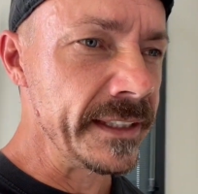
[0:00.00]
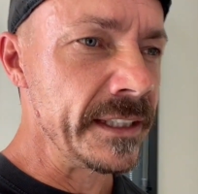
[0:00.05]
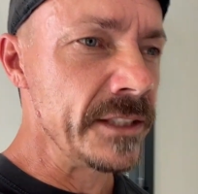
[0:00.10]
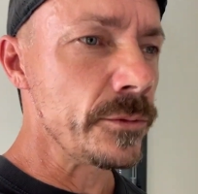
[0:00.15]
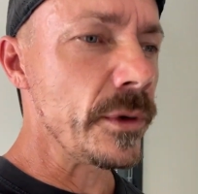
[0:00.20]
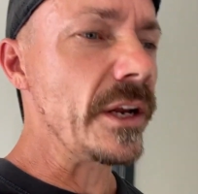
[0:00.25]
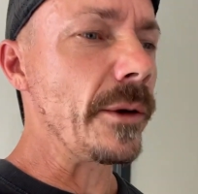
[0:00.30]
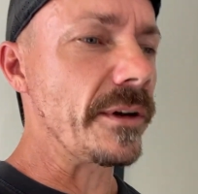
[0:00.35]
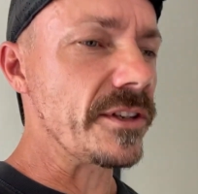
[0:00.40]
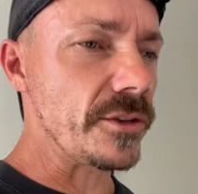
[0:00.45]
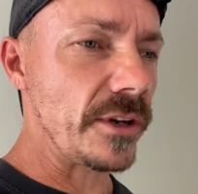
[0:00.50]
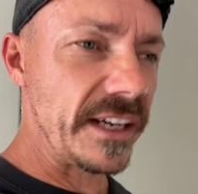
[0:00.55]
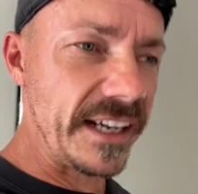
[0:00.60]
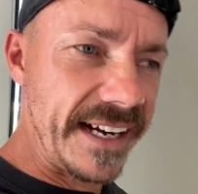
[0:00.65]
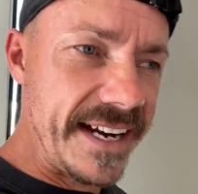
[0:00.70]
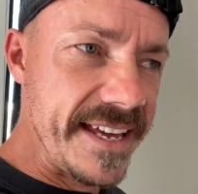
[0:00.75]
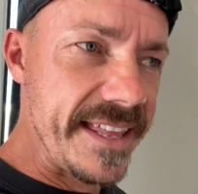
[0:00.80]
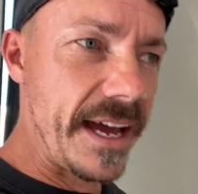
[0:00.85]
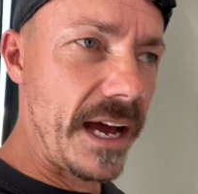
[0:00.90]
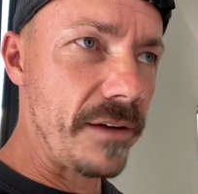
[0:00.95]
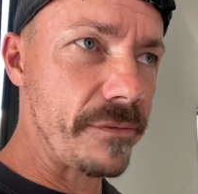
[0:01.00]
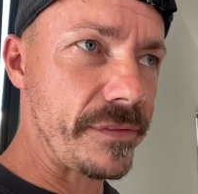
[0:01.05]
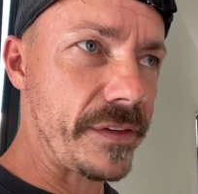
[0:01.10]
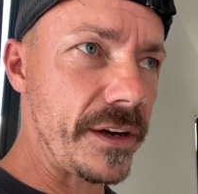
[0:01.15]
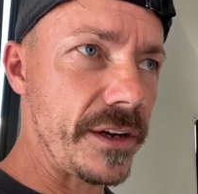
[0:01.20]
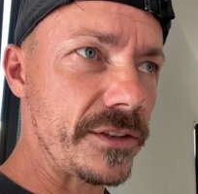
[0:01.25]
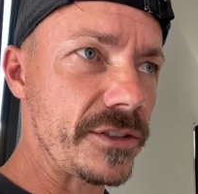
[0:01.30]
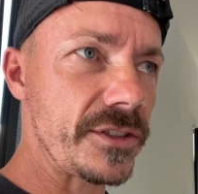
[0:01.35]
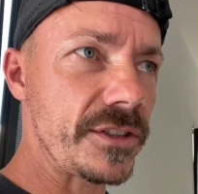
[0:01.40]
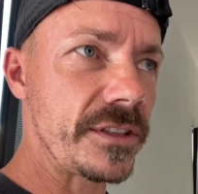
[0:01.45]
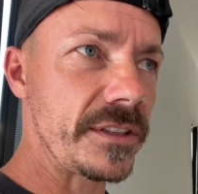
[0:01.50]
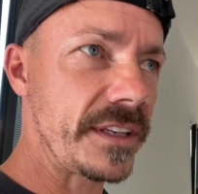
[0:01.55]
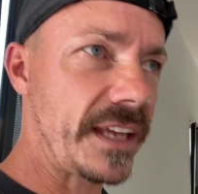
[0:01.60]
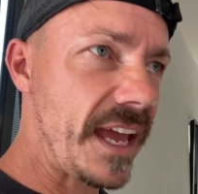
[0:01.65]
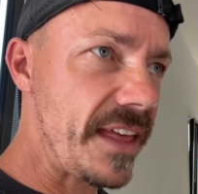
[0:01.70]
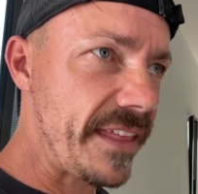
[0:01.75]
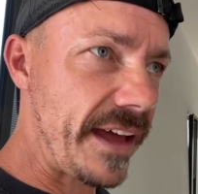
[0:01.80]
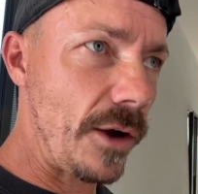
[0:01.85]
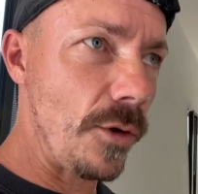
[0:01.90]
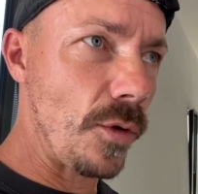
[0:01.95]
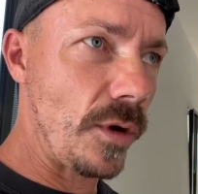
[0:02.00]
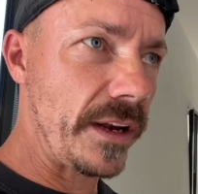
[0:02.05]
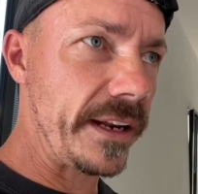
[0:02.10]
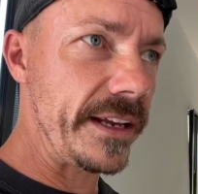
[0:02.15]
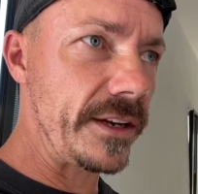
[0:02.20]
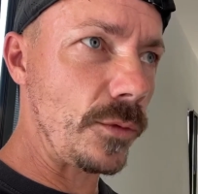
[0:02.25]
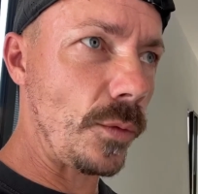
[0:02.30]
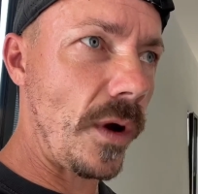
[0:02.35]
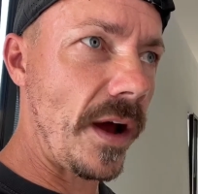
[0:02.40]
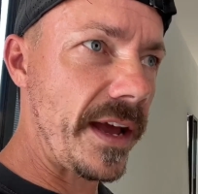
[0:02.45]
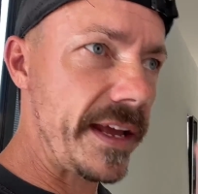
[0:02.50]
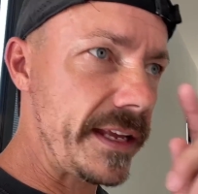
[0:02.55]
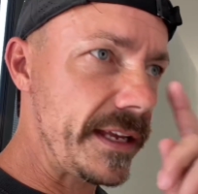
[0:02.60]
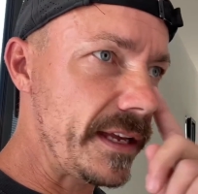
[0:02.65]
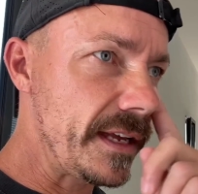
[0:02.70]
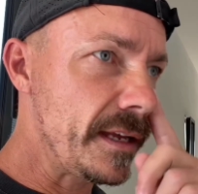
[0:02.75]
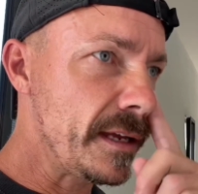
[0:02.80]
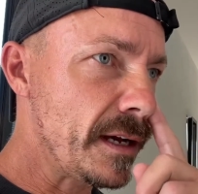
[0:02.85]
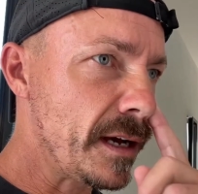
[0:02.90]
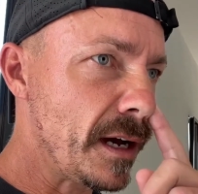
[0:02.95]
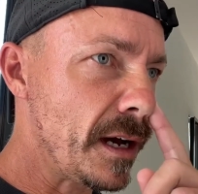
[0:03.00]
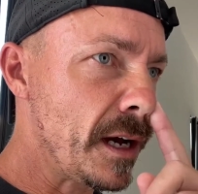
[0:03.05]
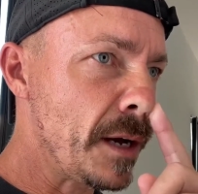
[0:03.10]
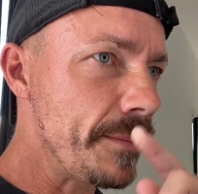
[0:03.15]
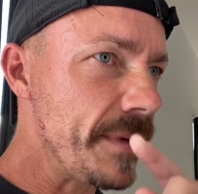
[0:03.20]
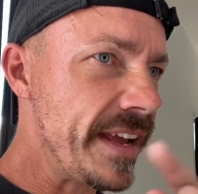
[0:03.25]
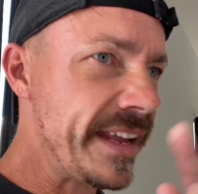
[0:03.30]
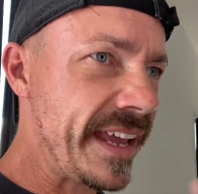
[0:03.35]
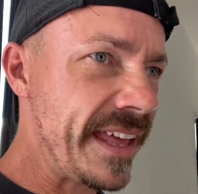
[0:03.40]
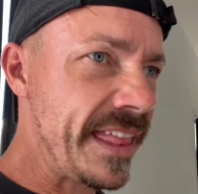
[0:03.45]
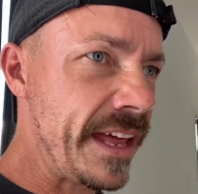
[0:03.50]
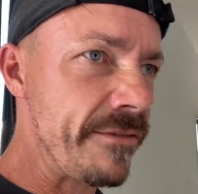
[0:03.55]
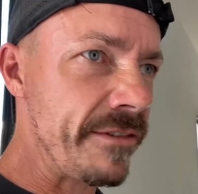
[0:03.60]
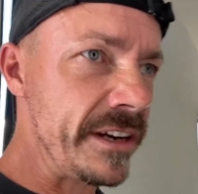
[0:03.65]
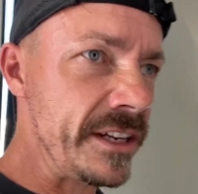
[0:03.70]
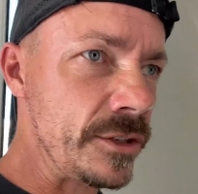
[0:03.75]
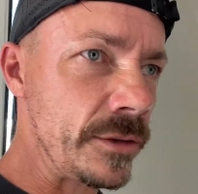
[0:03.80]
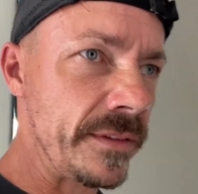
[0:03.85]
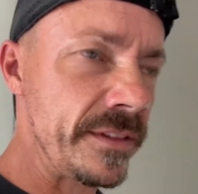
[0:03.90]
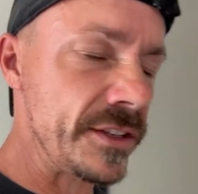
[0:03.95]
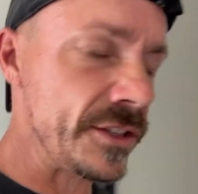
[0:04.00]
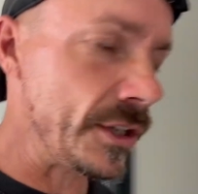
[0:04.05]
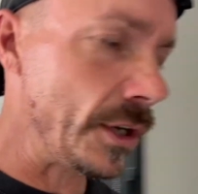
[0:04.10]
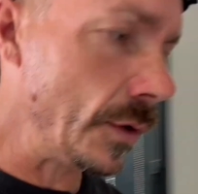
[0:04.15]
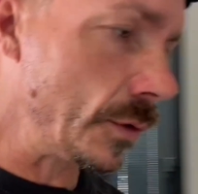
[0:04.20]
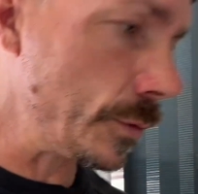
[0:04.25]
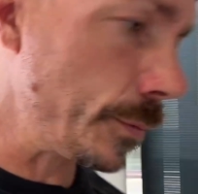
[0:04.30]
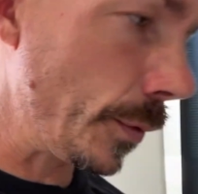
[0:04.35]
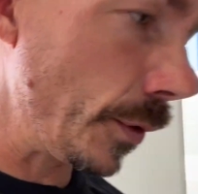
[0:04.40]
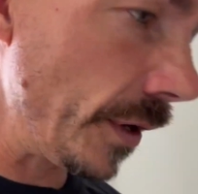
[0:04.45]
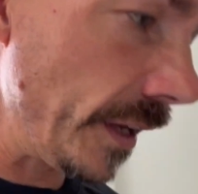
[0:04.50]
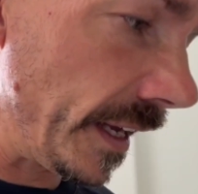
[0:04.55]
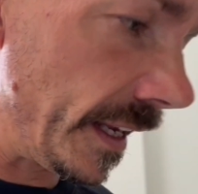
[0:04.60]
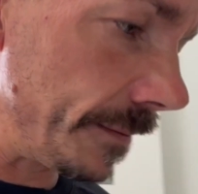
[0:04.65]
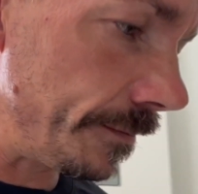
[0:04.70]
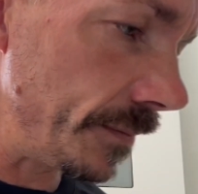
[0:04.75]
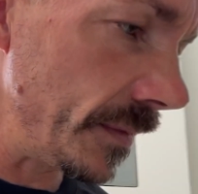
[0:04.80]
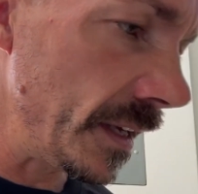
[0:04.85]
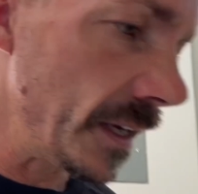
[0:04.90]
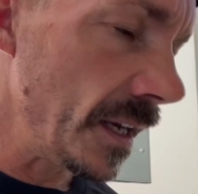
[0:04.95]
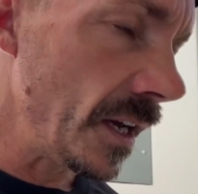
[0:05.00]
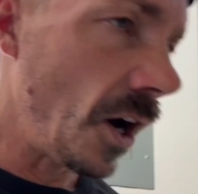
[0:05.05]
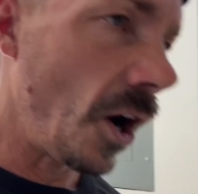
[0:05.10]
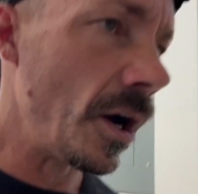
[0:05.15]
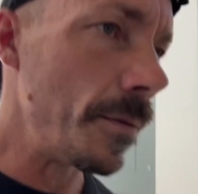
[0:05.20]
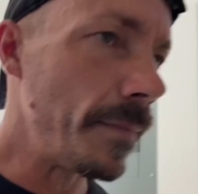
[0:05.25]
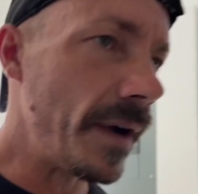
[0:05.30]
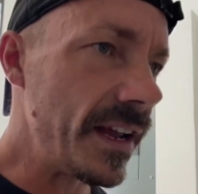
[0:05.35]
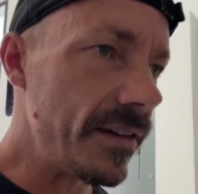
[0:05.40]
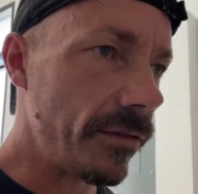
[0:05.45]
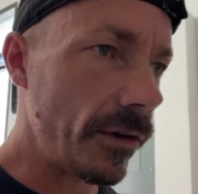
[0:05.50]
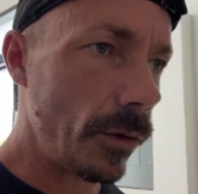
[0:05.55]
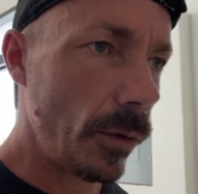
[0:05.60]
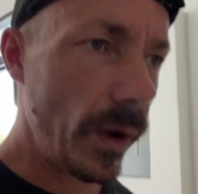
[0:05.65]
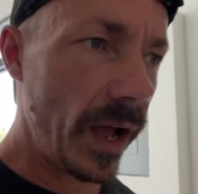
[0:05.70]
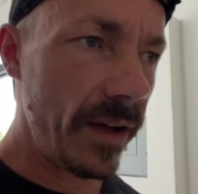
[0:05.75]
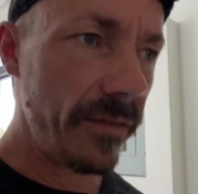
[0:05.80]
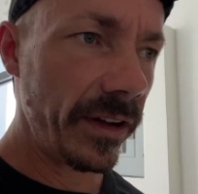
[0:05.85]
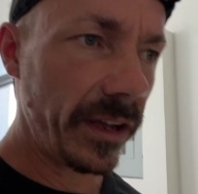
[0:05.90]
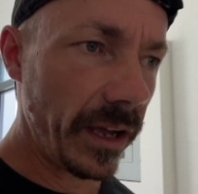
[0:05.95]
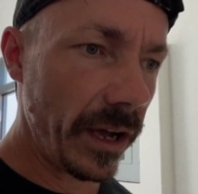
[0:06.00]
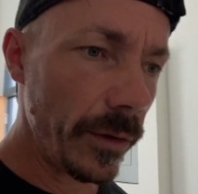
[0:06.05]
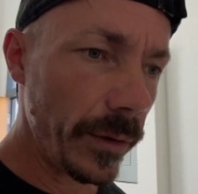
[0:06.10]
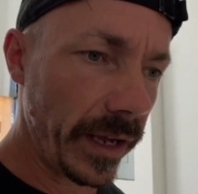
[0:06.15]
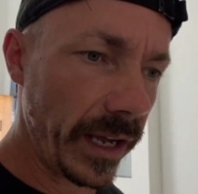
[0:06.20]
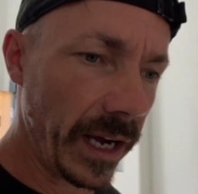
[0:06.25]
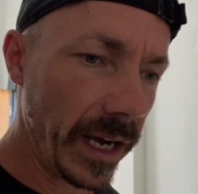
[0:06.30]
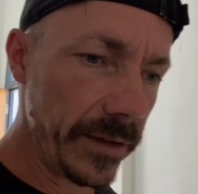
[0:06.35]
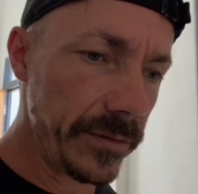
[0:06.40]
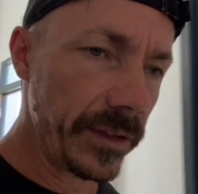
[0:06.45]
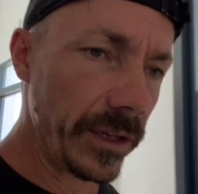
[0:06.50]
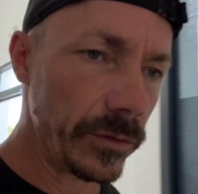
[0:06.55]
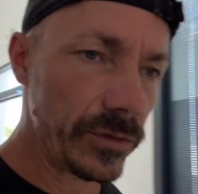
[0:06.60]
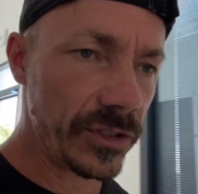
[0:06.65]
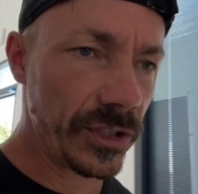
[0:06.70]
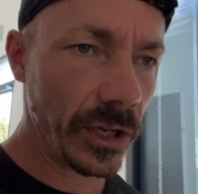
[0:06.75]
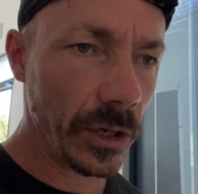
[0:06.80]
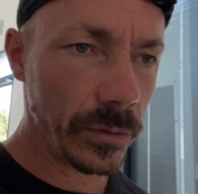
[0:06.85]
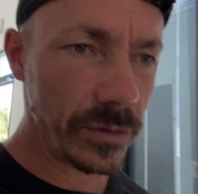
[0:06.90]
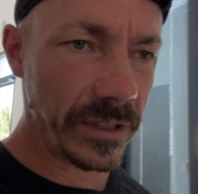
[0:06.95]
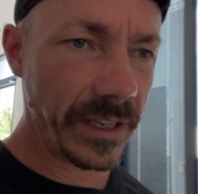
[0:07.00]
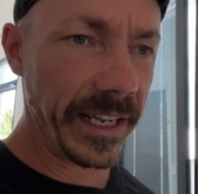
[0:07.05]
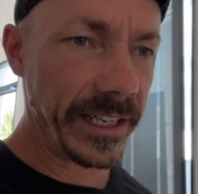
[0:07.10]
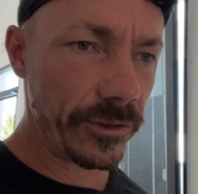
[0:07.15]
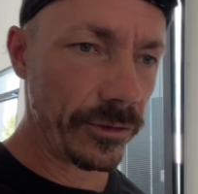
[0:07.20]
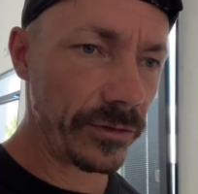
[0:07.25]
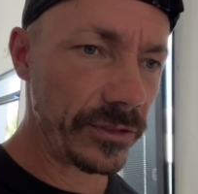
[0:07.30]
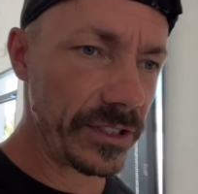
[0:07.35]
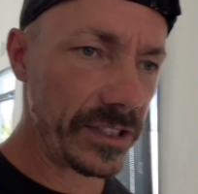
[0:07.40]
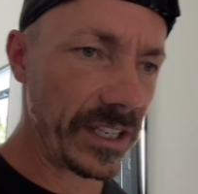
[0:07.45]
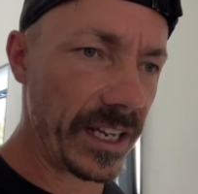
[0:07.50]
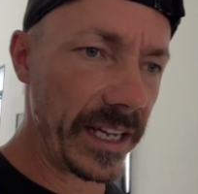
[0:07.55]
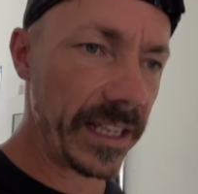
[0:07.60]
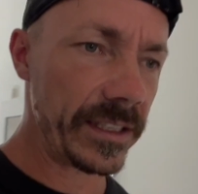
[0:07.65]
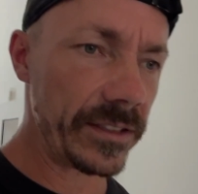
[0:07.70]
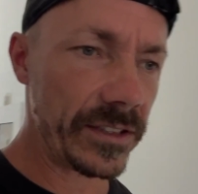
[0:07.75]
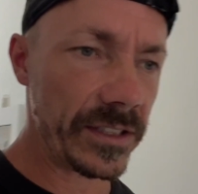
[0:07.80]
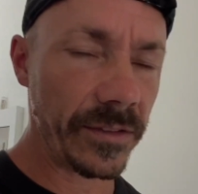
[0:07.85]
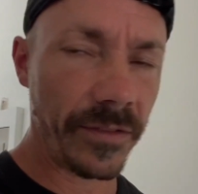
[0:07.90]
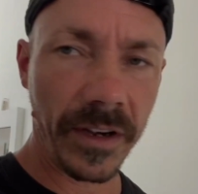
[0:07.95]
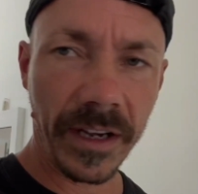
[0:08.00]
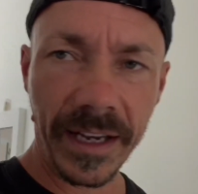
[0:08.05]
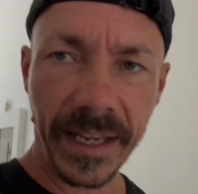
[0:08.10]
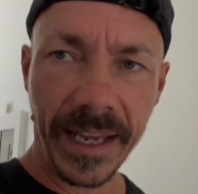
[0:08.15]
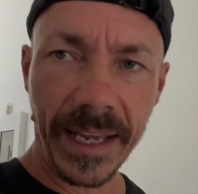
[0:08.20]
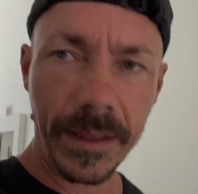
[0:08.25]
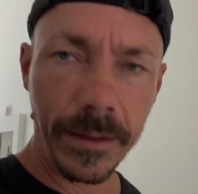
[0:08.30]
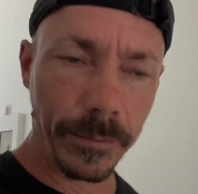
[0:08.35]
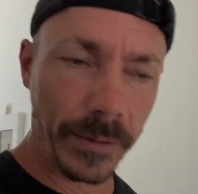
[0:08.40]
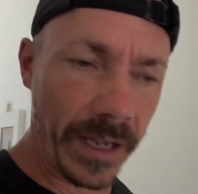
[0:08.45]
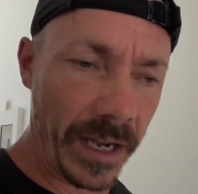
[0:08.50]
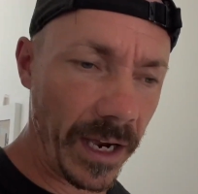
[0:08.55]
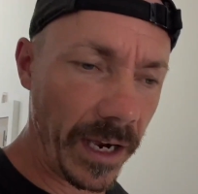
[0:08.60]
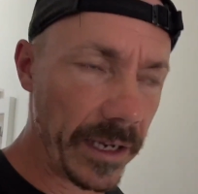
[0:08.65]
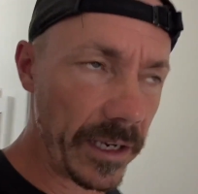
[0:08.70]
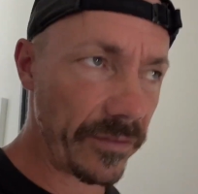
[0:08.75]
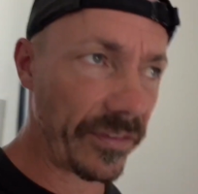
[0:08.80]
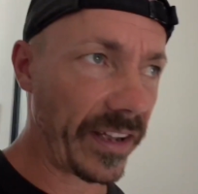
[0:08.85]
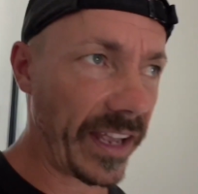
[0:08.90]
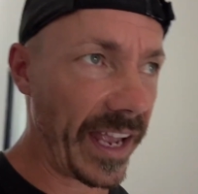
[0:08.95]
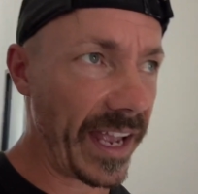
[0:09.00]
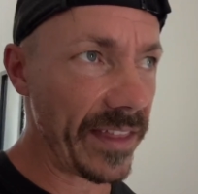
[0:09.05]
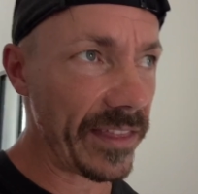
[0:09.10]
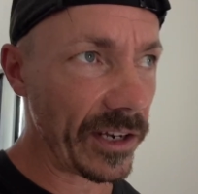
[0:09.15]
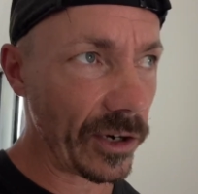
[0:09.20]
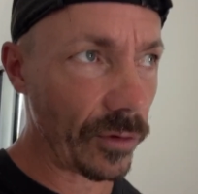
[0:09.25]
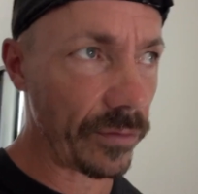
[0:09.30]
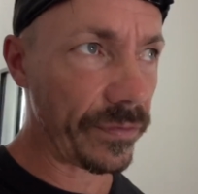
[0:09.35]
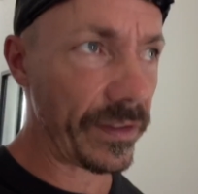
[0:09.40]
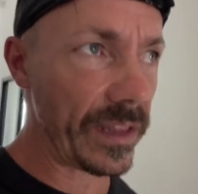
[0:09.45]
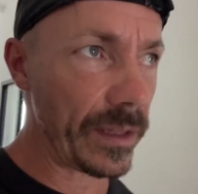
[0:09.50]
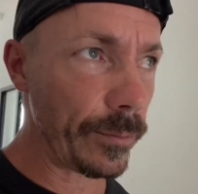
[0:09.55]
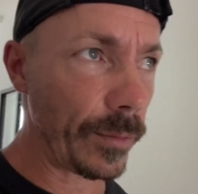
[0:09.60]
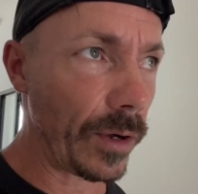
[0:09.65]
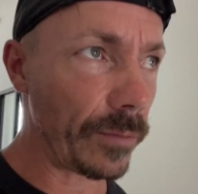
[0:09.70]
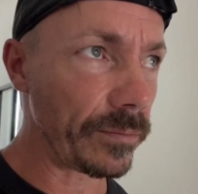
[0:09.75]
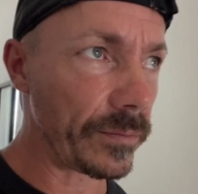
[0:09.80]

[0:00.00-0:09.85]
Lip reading: But anyway, so I'm going to clear that up first, get that all cleared away, and get that ready to have the tiles put in. I may very well have a go at cutting those tiles later on today to see if I can get them cut, and if I can, then I'll fit them on.